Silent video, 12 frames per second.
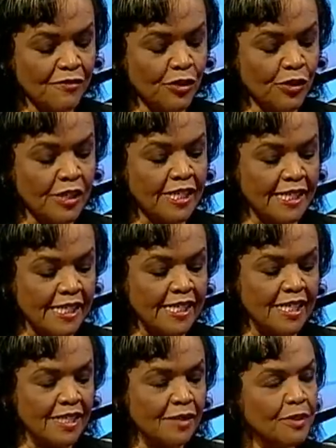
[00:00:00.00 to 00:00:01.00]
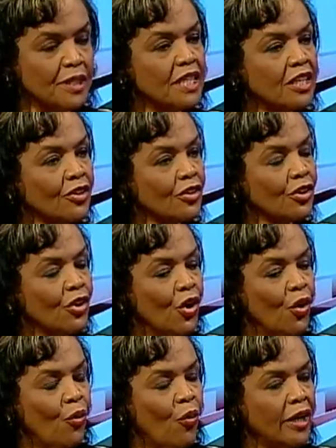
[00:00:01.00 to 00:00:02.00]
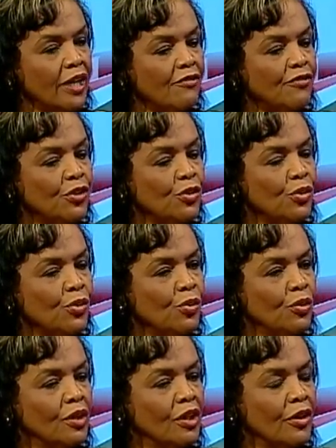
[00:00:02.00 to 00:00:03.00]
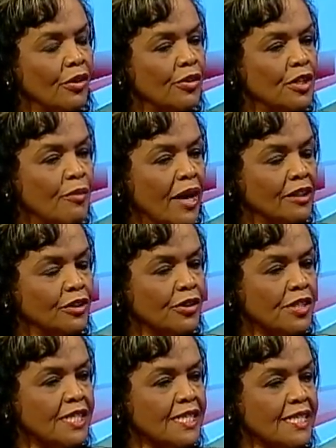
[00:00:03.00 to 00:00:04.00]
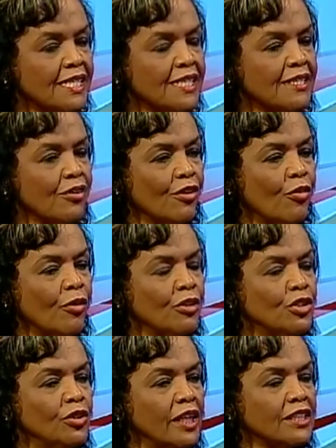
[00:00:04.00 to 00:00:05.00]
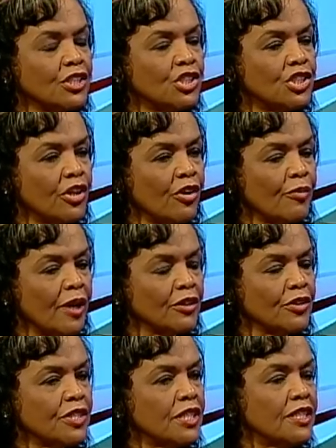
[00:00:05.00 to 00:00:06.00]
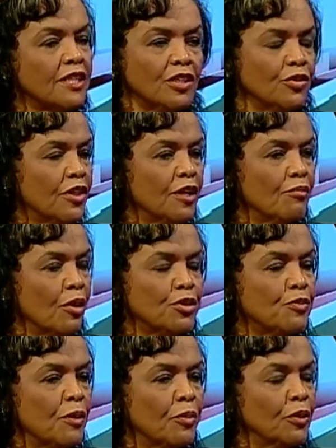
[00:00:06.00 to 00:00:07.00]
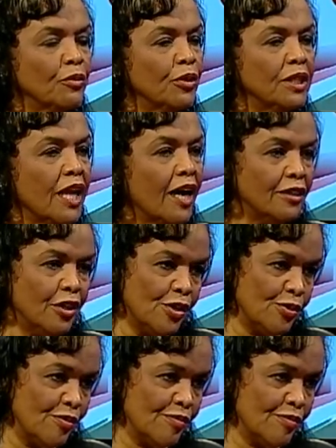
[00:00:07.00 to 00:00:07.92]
your city in particular, what have you learned about your city, or what would you like to share about your city that you think most people would not know?